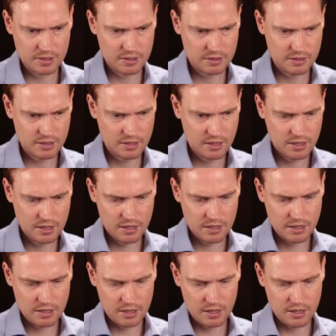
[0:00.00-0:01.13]
it,
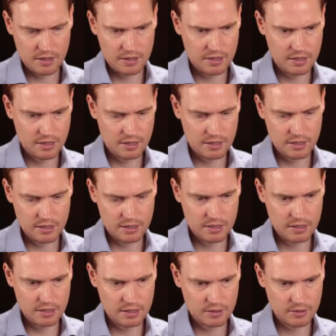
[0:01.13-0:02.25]
and then
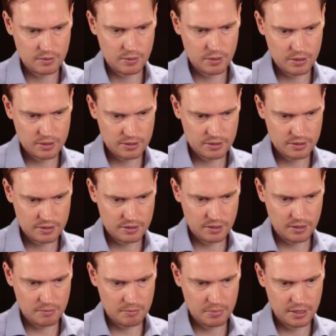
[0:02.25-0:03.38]
in quotes
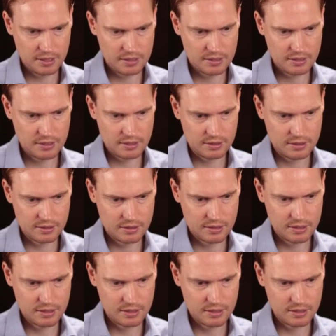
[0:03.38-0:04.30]
I'm pasting it